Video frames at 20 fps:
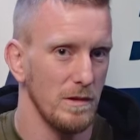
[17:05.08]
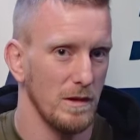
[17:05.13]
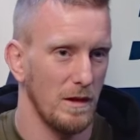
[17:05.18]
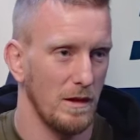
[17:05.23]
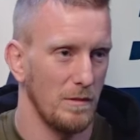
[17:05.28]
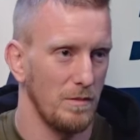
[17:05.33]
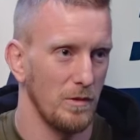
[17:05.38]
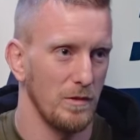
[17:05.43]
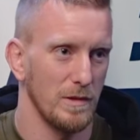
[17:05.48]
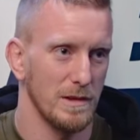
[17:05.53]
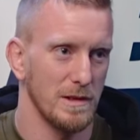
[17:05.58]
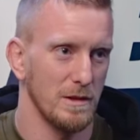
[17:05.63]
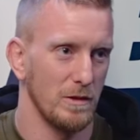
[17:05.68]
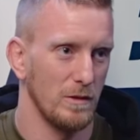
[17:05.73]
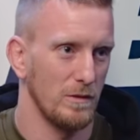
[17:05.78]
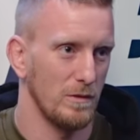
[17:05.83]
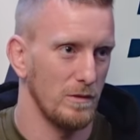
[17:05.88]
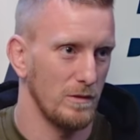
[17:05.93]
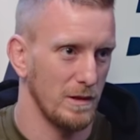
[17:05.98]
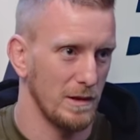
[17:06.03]
uh, but we
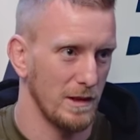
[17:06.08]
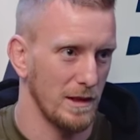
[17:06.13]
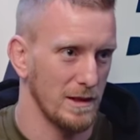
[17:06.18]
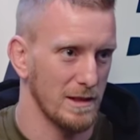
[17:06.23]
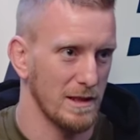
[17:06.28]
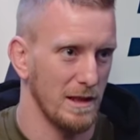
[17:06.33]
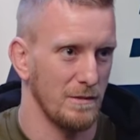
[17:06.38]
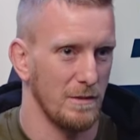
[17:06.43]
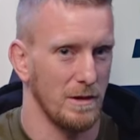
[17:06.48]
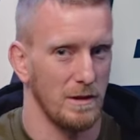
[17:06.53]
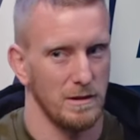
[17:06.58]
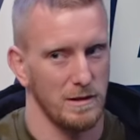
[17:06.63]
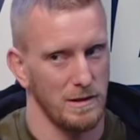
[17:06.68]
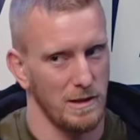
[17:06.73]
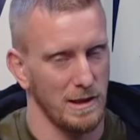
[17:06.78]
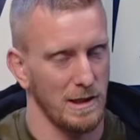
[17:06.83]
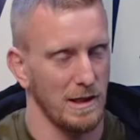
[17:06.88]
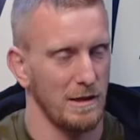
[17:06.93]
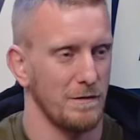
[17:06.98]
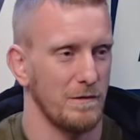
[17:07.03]
still did the seminar.
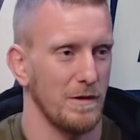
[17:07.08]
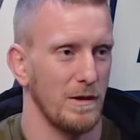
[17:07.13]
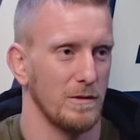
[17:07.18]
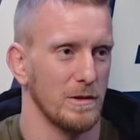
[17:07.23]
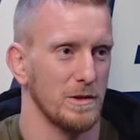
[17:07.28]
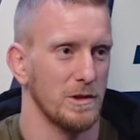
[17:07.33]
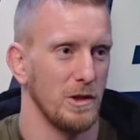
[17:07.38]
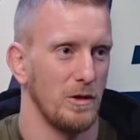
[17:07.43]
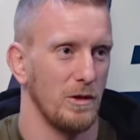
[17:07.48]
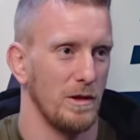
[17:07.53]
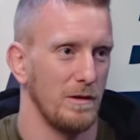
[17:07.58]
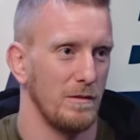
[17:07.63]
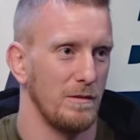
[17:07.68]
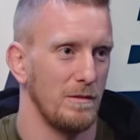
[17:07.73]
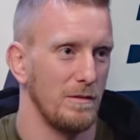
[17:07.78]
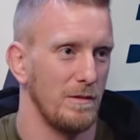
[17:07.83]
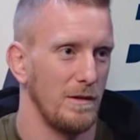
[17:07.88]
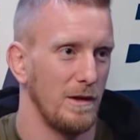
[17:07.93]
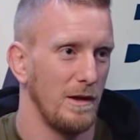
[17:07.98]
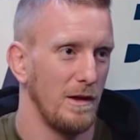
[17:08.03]
Again, Frank was showing
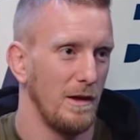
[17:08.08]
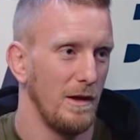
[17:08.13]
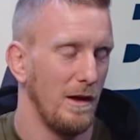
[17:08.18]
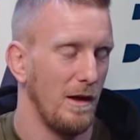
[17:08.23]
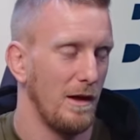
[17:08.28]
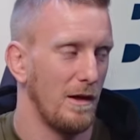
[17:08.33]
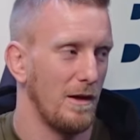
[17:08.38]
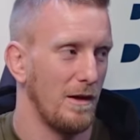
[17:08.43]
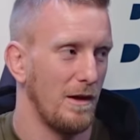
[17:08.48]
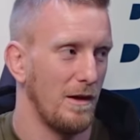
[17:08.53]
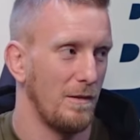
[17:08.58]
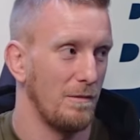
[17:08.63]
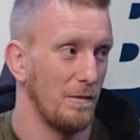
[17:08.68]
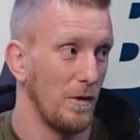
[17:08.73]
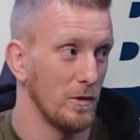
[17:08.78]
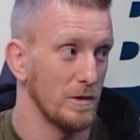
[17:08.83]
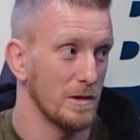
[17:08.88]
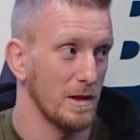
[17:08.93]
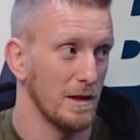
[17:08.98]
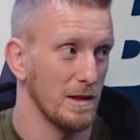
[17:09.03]
uh,
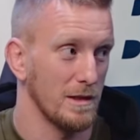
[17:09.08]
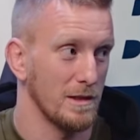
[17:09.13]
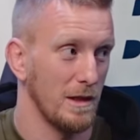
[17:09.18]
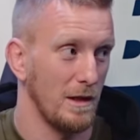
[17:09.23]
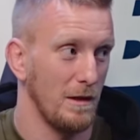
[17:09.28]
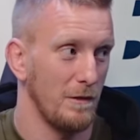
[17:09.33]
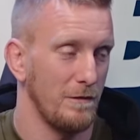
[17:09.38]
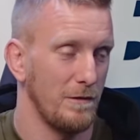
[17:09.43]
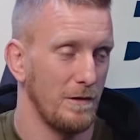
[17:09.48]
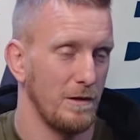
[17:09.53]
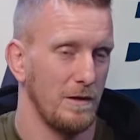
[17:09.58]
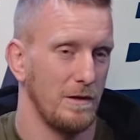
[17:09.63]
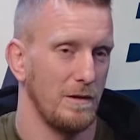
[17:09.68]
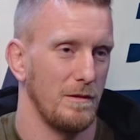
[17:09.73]
most of the stuff,